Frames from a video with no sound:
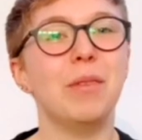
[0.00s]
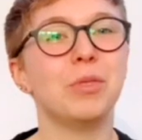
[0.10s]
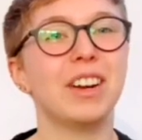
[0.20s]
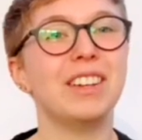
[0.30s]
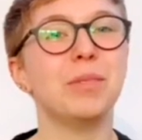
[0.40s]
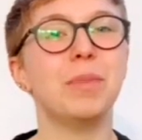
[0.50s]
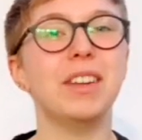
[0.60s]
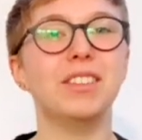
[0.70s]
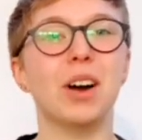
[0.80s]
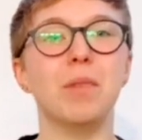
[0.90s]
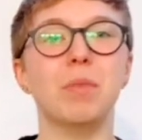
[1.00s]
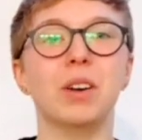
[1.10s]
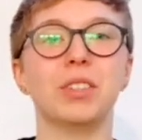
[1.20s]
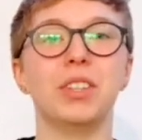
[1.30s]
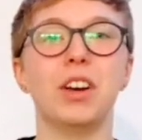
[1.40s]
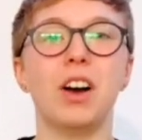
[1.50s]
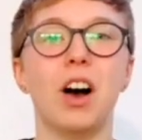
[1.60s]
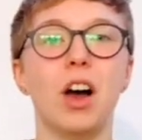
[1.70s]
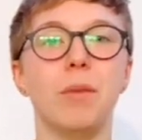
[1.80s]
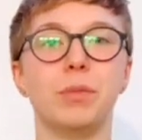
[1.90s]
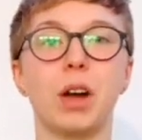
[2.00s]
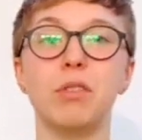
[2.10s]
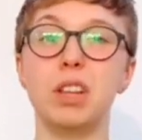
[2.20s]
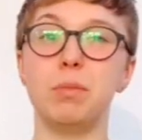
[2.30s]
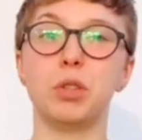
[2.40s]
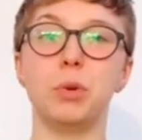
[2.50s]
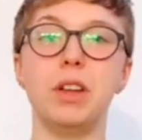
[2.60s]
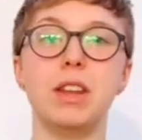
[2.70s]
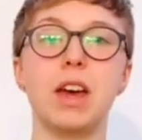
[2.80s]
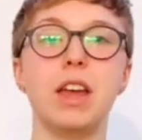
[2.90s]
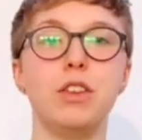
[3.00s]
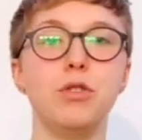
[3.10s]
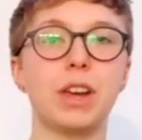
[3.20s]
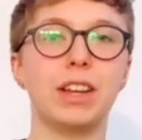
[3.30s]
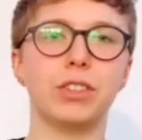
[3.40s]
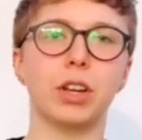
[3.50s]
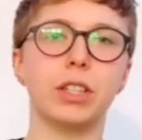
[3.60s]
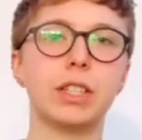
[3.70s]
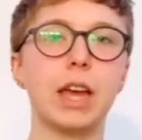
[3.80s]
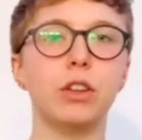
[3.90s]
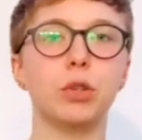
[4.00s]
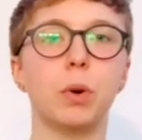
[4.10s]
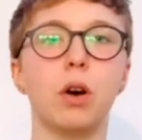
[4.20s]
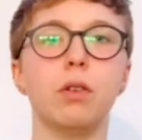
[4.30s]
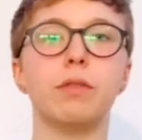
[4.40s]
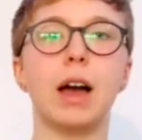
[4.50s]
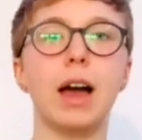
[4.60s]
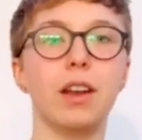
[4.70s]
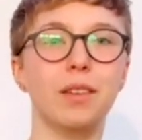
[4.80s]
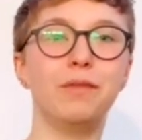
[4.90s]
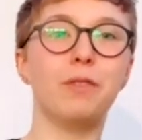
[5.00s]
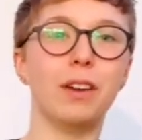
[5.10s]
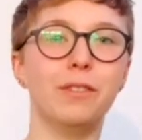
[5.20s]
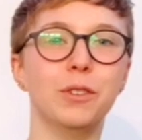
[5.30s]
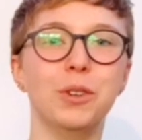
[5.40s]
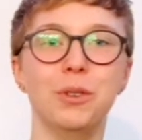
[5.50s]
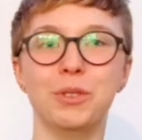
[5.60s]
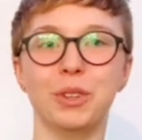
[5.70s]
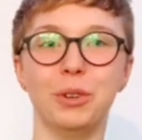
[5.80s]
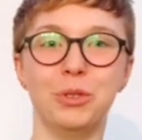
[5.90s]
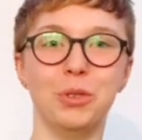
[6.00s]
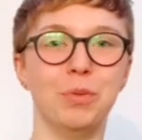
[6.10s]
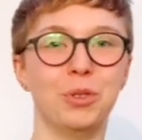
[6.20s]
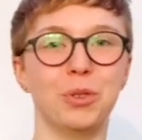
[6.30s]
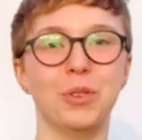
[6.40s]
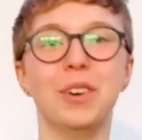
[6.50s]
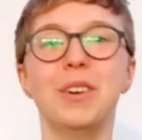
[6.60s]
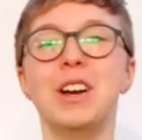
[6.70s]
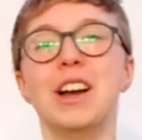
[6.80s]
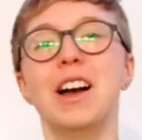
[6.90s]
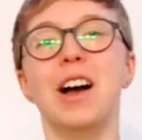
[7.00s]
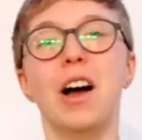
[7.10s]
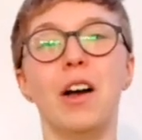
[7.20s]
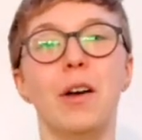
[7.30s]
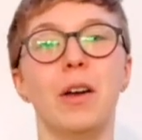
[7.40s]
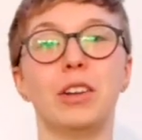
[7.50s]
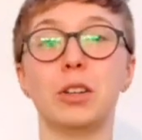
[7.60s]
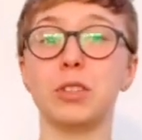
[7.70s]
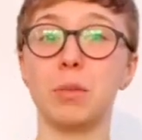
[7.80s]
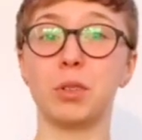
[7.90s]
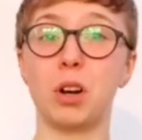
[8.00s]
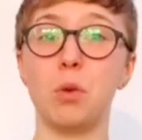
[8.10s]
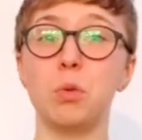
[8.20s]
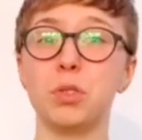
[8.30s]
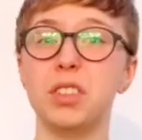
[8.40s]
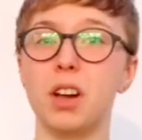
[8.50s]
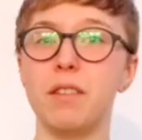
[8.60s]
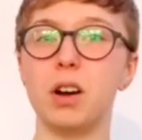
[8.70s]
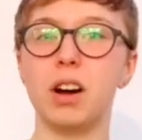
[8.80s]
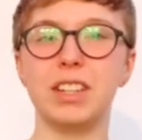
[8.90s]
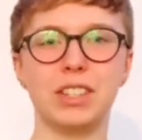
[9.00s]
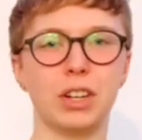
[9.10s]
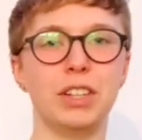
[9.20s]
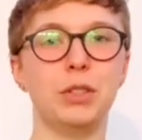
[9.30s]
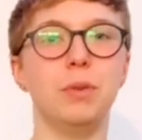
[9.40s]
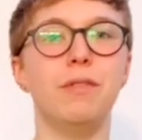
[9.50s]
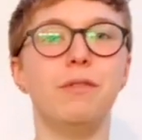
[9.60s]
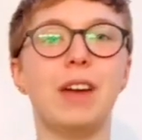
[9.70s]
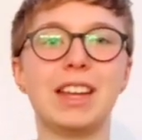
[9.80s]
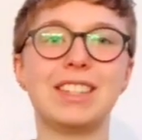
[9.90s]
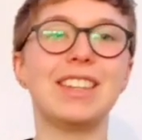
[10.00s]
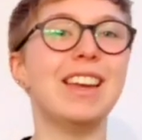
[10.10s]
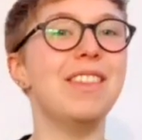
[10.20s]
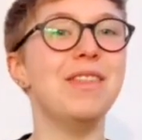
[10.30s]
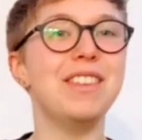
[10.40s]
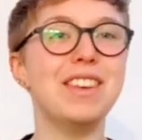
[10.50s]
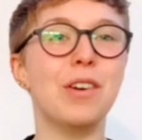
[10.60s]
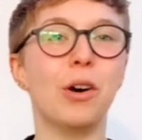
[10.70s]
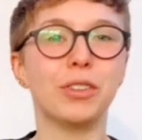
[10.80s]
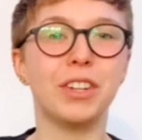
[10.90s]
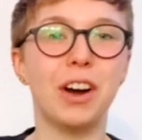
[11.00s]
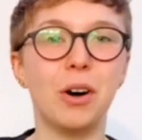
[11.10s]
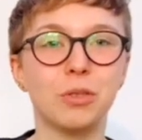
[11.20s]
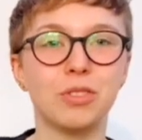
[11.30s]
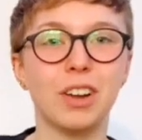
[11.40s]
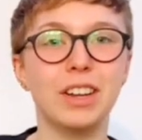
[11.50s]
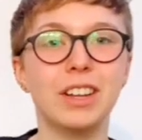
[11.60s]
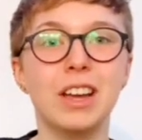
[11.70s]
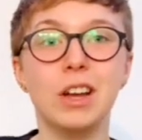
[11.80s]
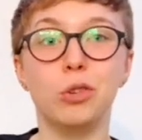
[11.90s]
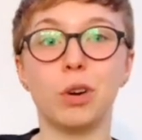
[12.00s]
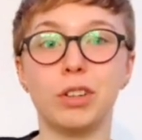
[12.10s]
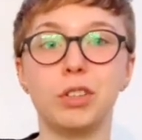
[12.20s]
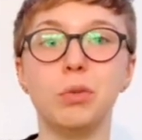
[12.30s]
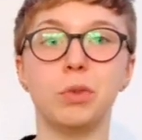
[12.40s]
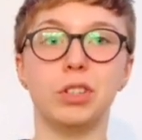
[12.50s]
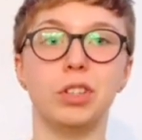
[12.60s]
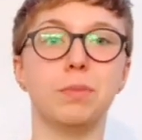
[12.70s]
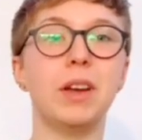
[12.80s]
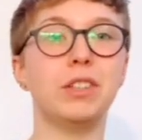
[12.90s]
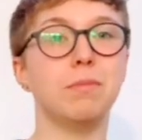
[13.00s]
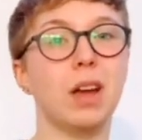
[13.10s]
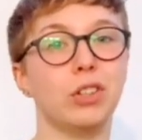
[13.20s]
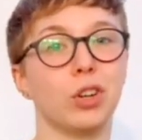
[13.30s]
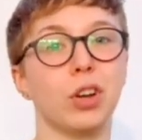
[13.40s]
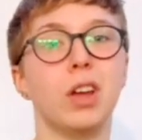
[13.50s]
training to be a dive master. I'm currently between a UK size 10 and 12 and I'm 5'2", so super short. Because I'm a cold water diver, I decided to invest in the Otter Ultralight dry suit, which is made to measure